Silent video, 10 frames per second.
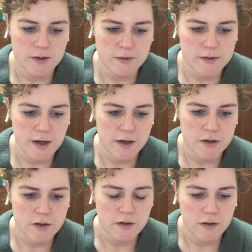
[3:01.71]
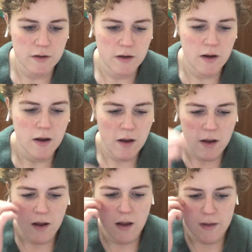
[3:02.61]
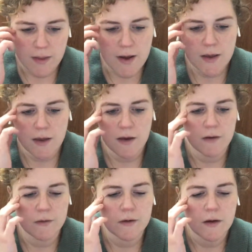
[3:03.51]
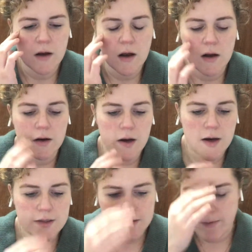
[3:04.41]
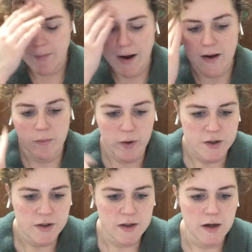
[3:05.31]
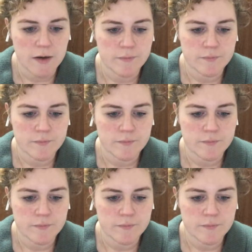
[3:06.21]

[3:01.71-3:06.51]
on stage. Thank you. Nice to be back in Wichita.